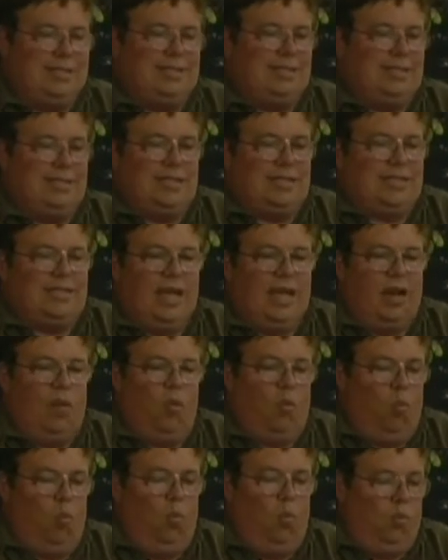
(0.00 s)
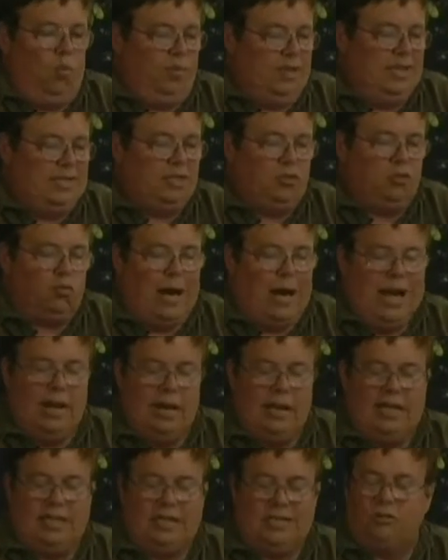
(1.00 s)
just saying this is right
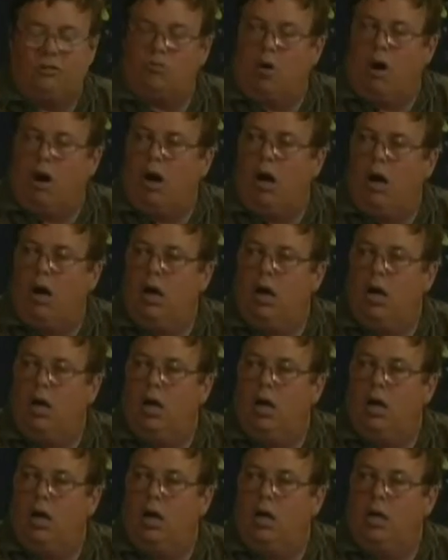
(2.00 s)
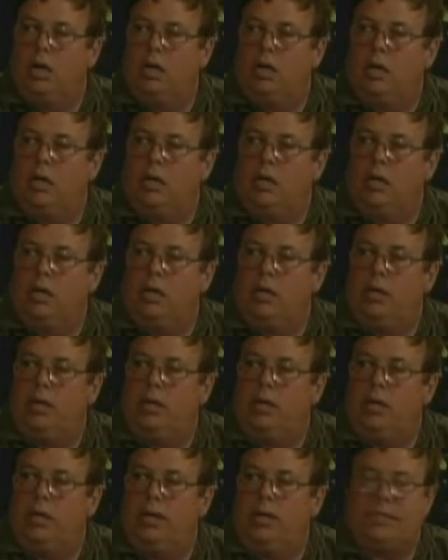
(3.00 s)
and this is wrong
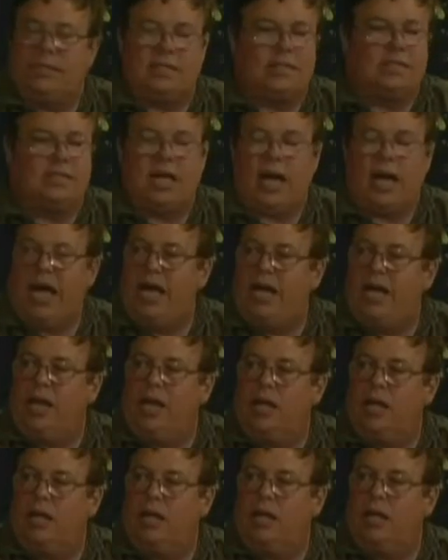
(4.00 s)
in this society?